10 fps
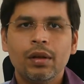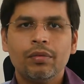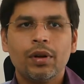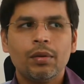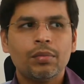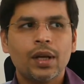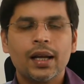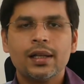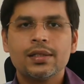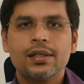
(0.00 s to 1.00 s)
from
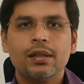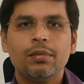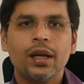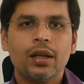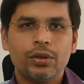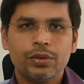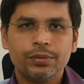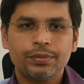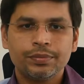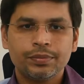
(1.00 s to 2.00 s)
Garden City, Bangalore.
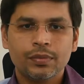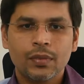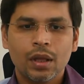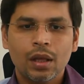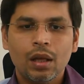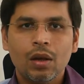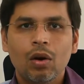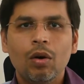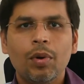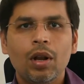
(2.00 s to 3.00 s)

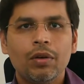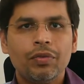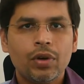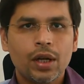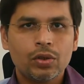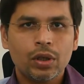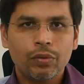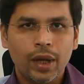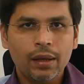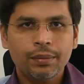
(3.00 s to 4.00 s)
Hope all of you are doing
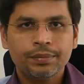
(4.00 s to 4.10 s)
well.